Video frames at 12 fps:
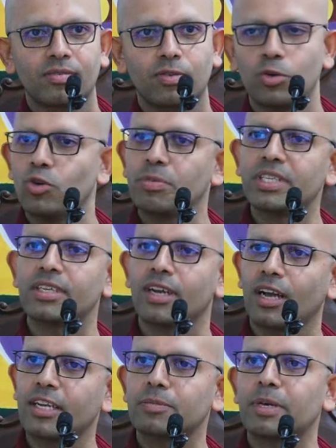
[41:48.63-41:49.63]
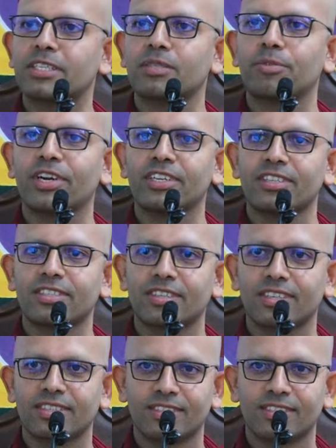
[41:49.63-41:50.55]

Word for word: for whom it's an unexpected pregnancy?